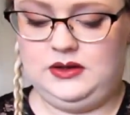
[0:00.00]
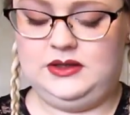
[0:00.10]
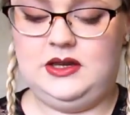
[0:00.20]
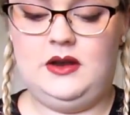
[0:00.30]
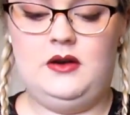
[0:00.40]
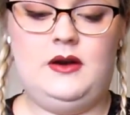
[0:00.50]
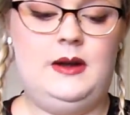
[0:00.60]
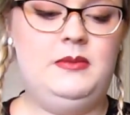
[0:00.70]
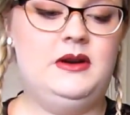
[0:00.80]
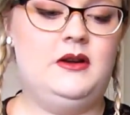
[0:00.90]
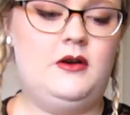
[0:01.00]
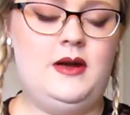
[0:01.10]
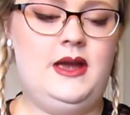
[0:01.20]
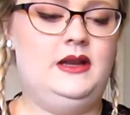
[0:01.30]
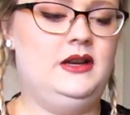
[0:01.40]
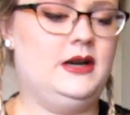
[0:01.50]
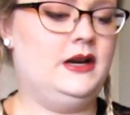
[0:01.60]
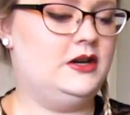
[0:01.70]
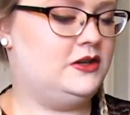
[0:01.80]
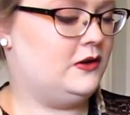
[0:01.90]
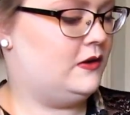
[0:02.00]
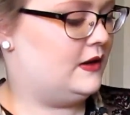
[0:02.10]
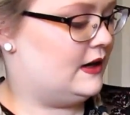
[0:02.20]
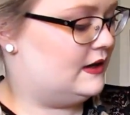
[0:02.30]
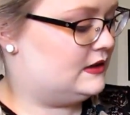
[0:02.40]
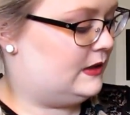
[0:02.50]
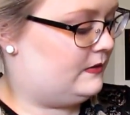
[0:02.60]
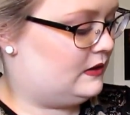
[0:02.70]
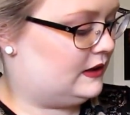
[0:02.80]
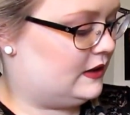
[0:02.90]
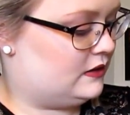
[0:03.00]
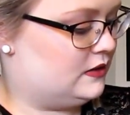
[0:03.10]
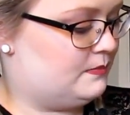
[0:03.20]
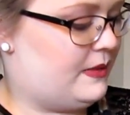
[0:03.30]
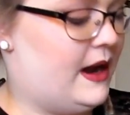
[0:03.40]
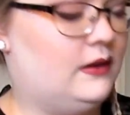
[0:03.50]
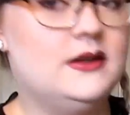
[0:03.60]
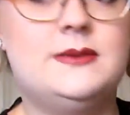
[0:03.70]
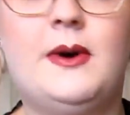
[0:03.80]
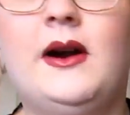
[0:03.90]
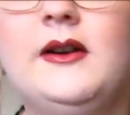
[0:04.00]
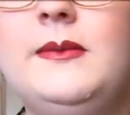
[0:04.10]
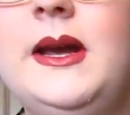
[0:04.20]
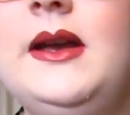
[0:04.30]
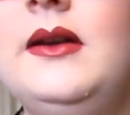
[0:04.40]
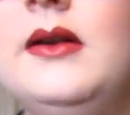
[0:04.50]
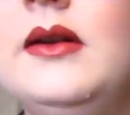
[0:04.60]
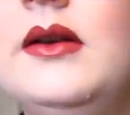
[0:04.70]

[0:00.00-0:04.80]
So I'm going to go ahead and kind of show you guys, even though like I'm the palest part of me,